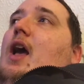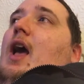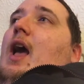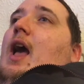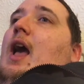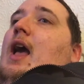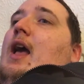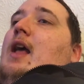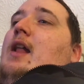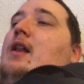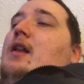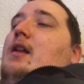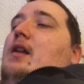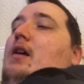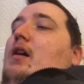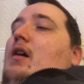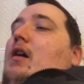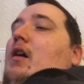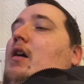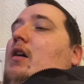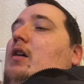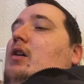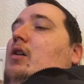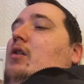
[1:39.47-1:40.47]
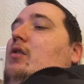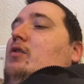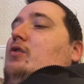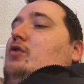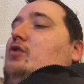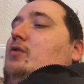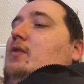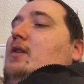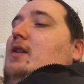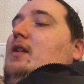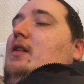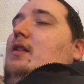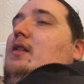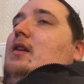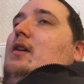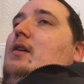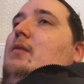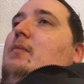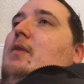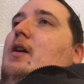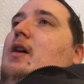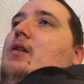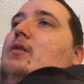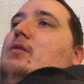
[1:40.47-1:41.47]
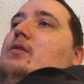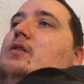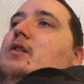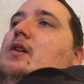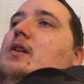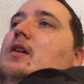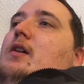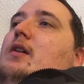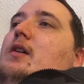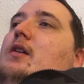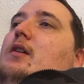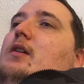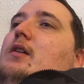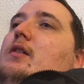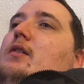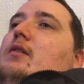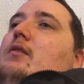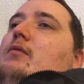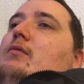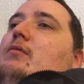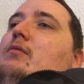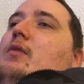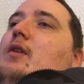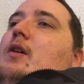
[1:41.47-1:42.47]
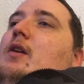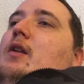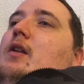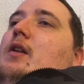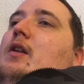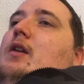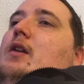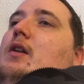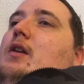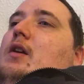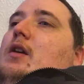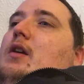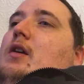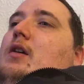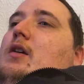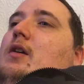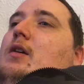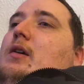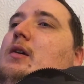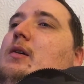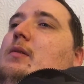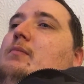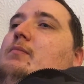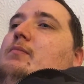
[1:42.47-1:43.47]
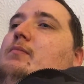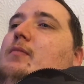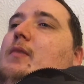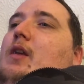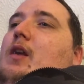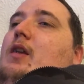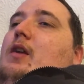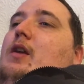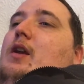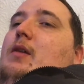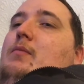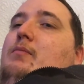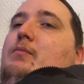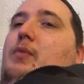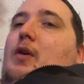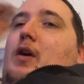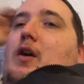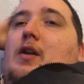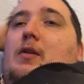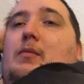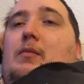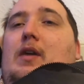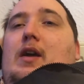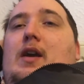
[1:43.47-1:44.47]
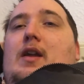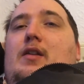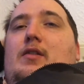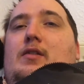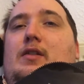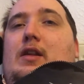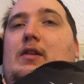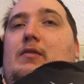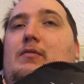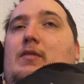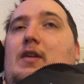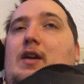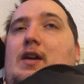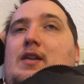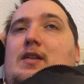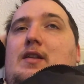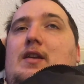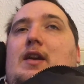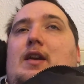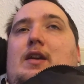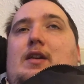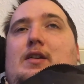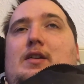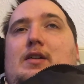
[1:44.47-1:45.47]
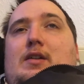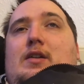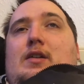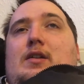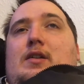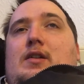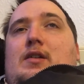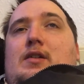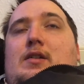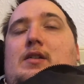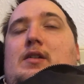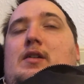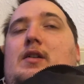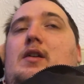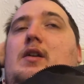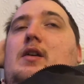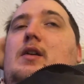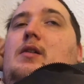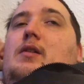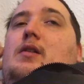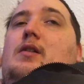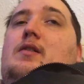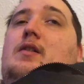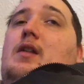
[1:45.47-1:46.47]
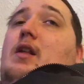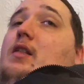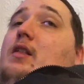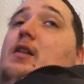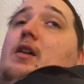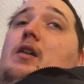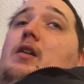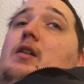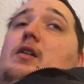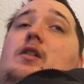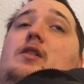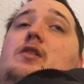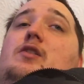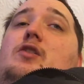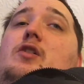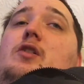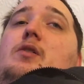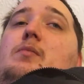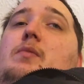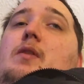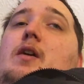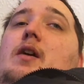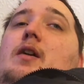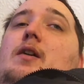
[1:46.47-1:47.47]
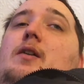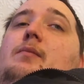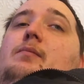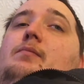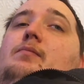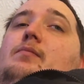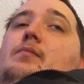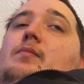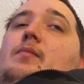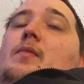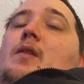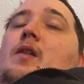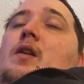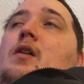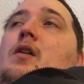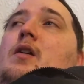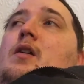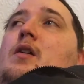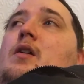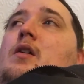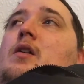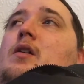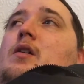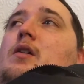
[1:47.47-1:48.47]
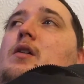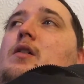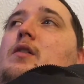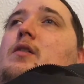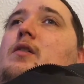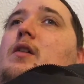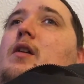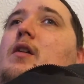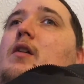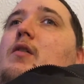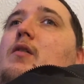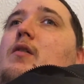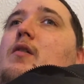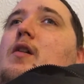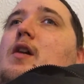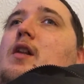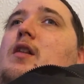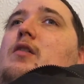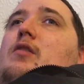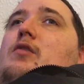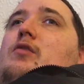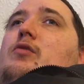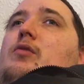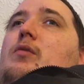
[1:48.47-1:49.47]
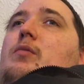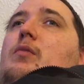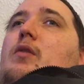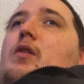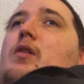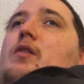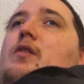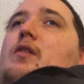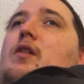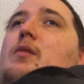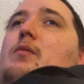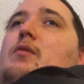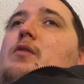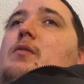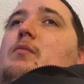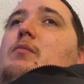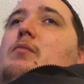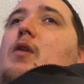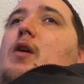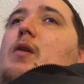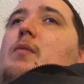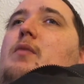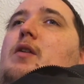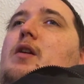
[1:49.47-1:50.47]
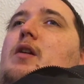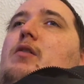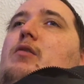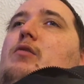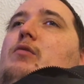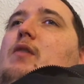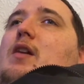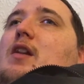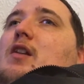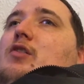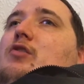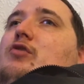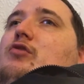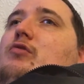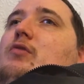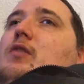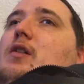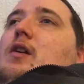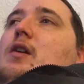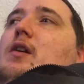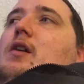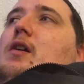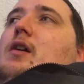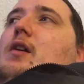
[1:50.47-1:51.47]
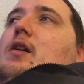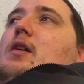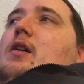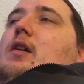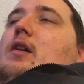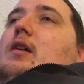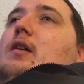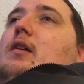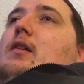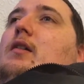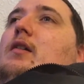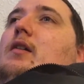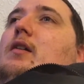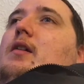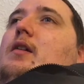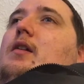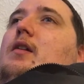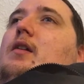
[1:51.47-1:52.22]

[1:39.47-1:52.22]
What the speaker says: and I can't do anything about it, really. And I keep burning my head on that radiator. There's nothing I can do about it. It's a hereditary, well, it seems it might be hereditary, and